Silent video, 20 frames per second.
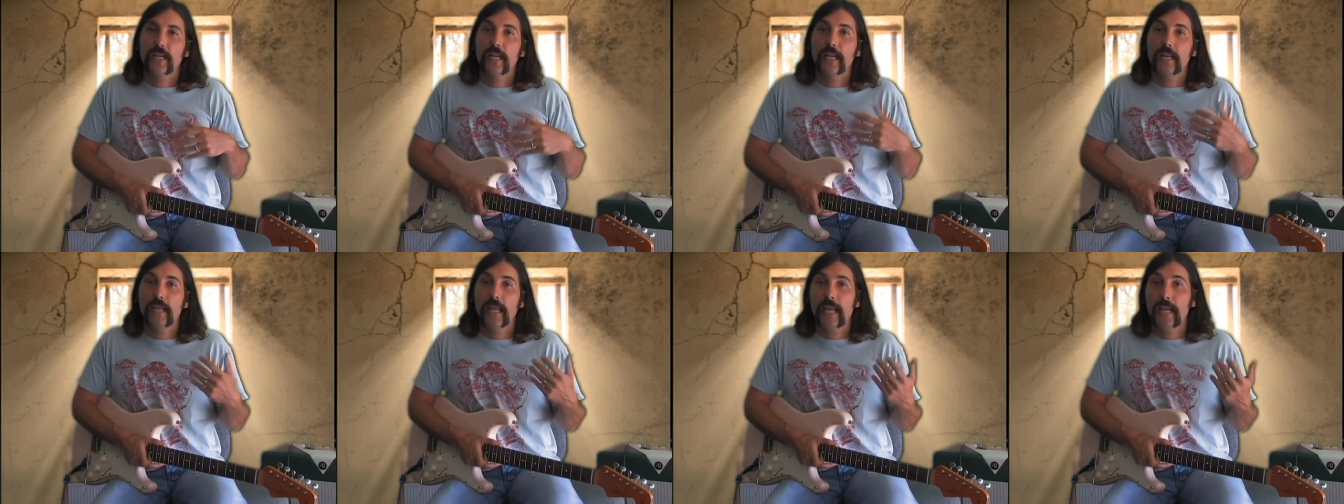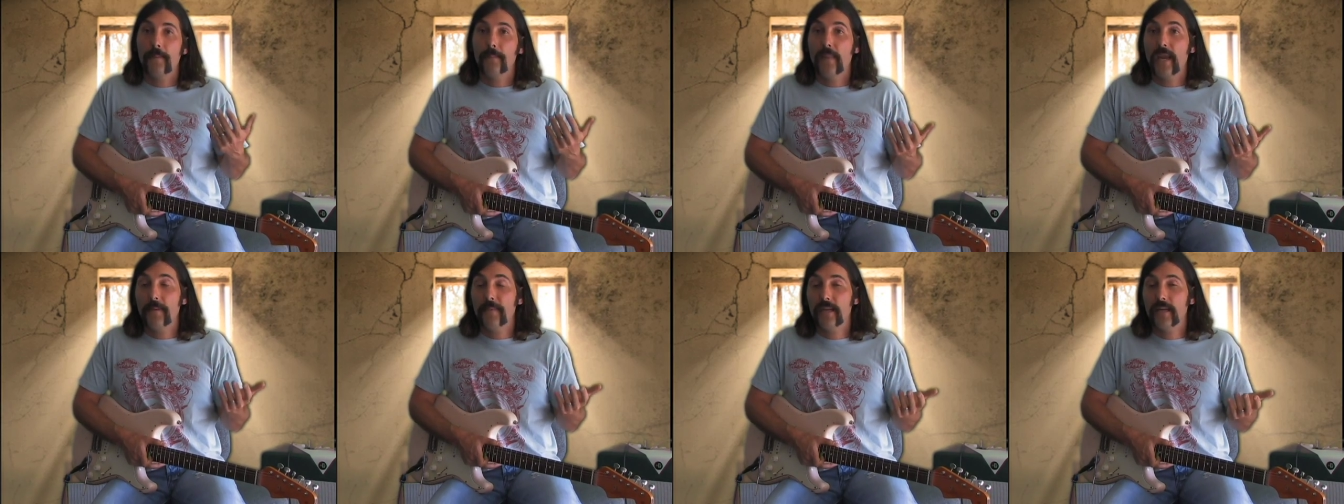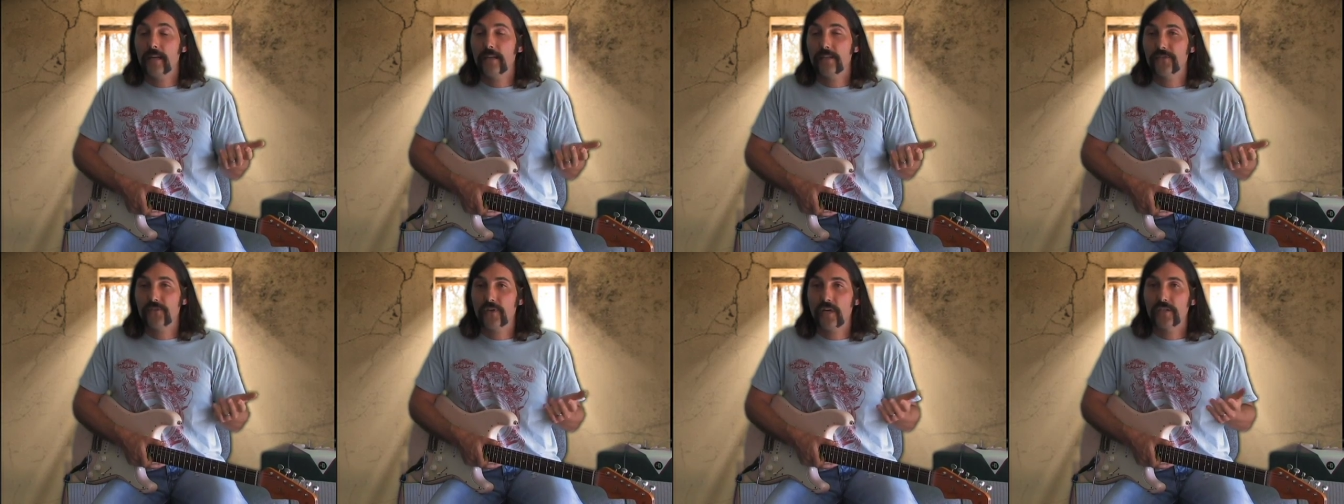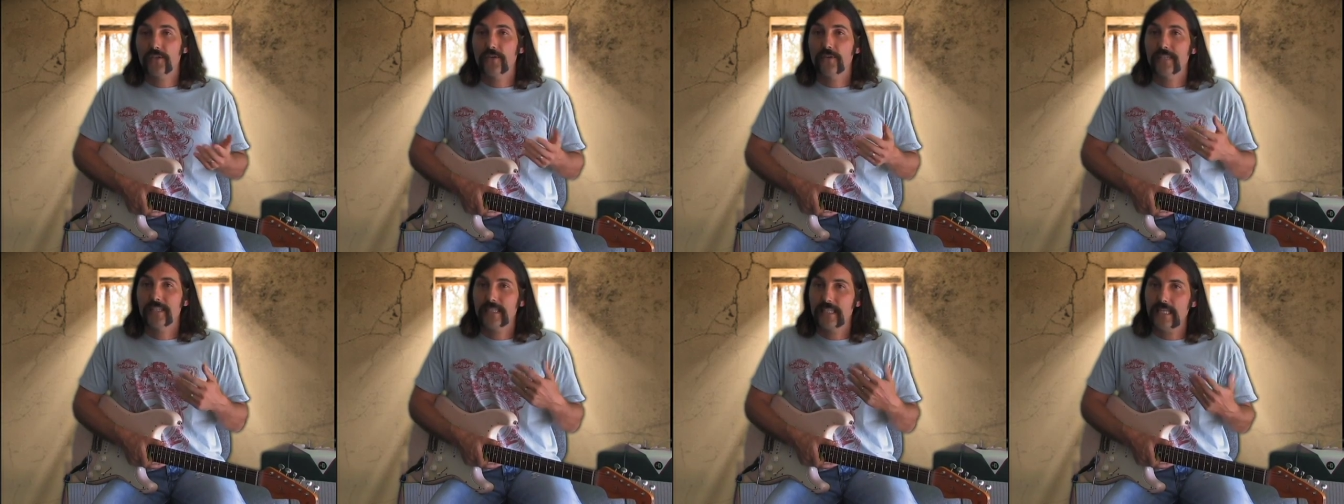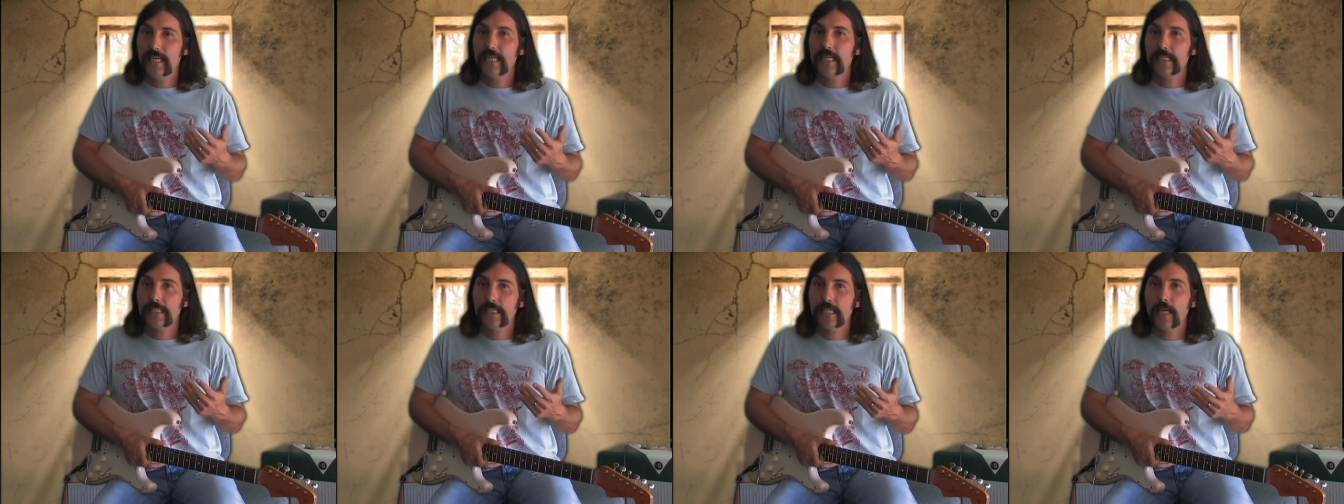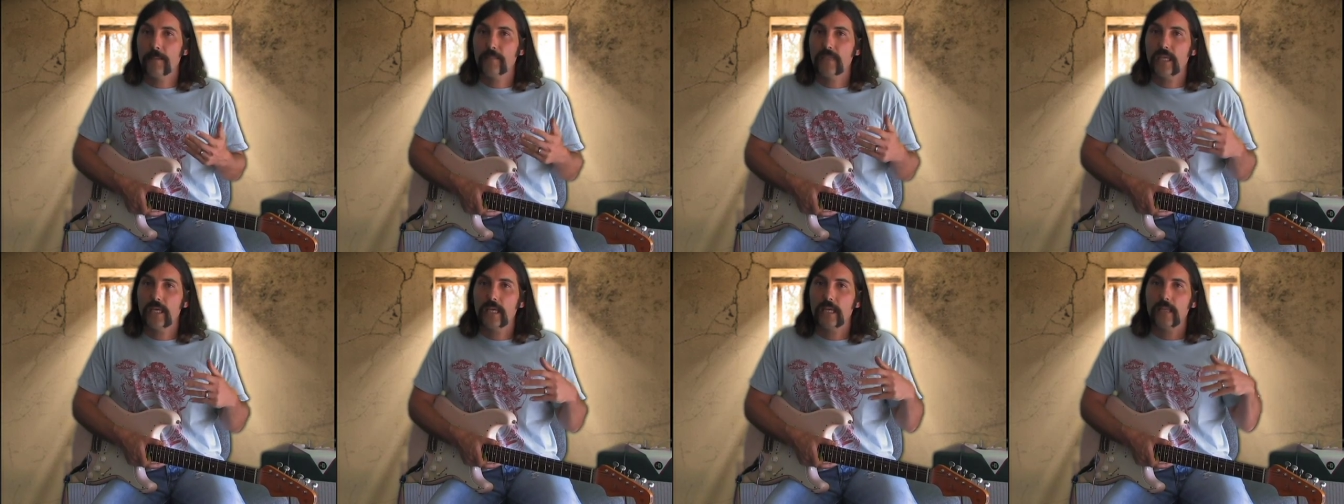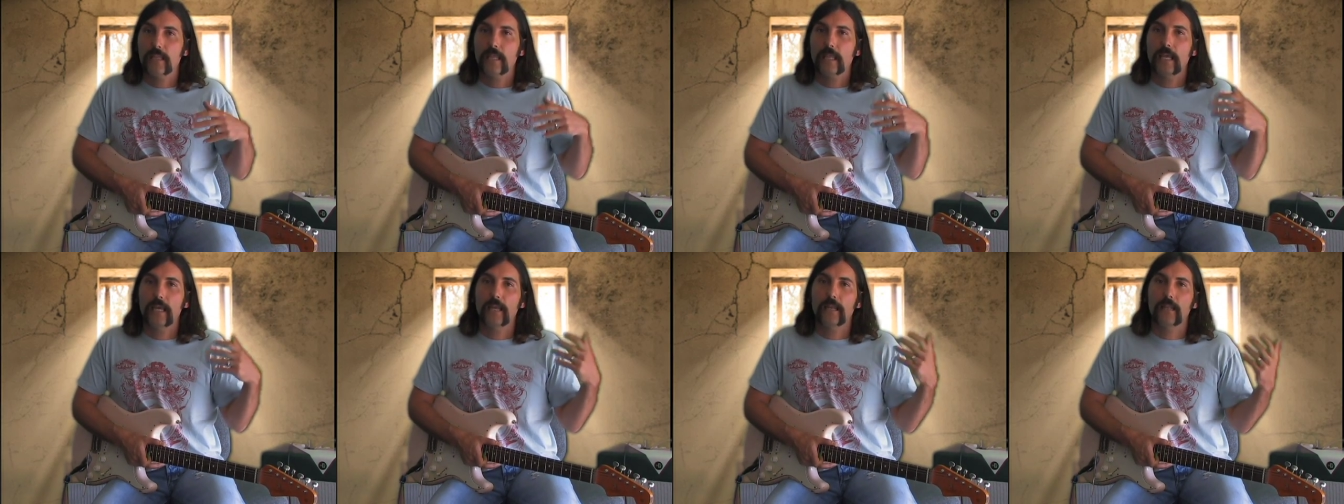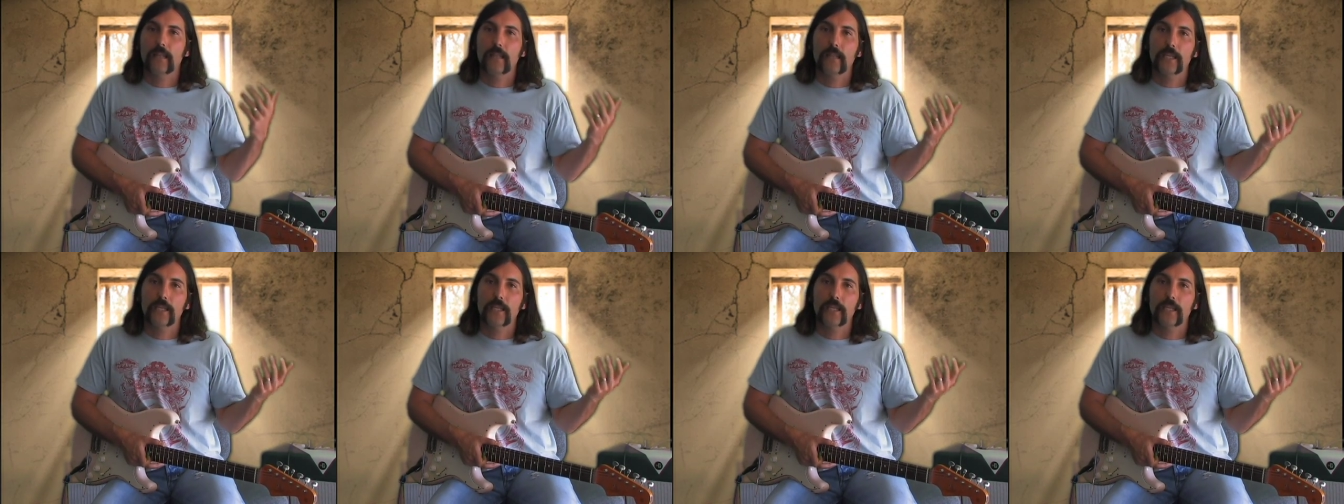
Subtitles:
and maybe an instructor is seeing something that,